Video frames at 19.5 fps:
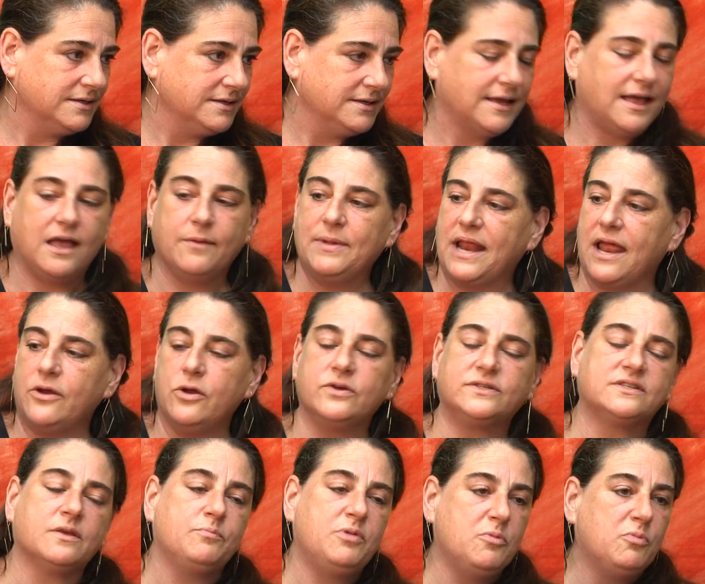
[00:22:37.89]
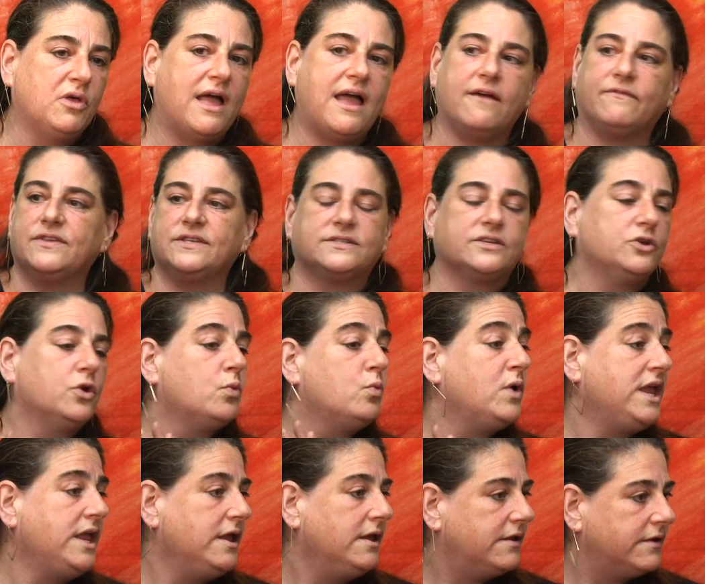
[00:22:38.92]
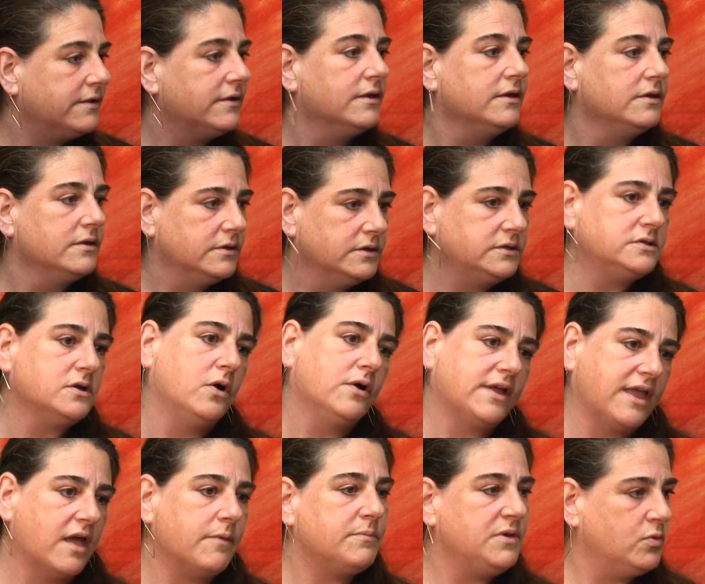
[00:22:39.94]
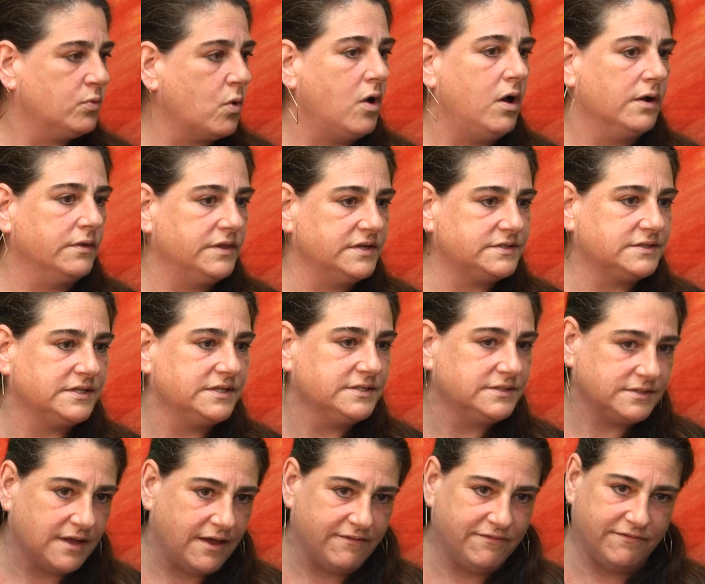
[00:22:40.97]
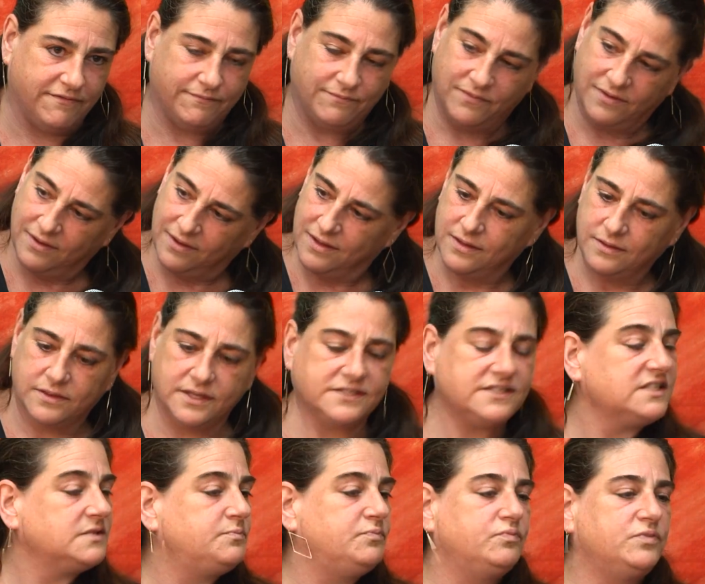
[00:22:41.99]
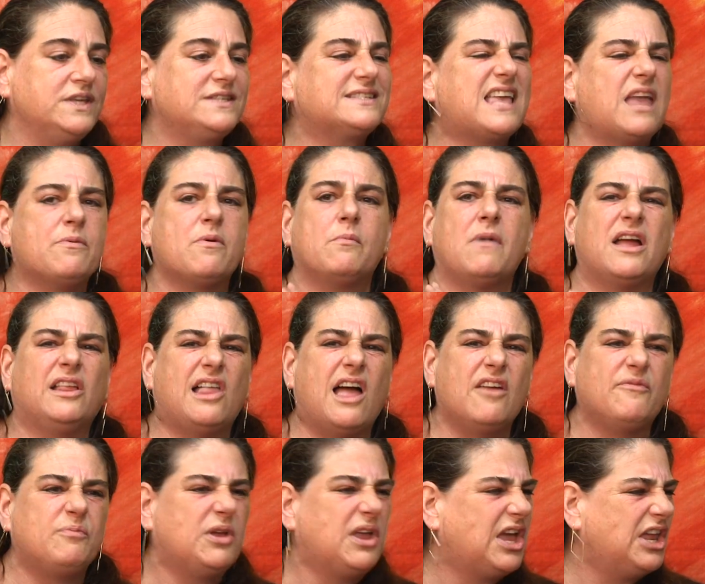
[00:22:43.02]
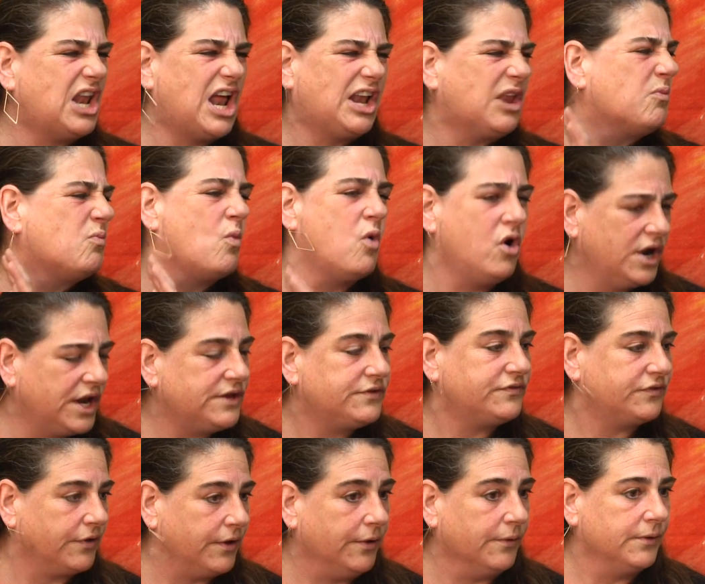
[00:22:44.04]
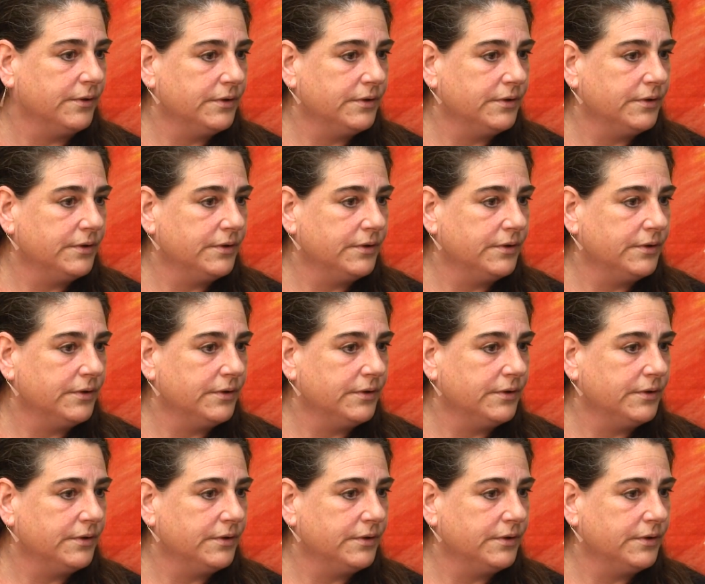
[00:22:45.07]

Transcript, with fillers: Right. I mean, I know some people have this in a week. Yeah. Don't get me wrong. This is a, this is this came in my life and I didn't want it to.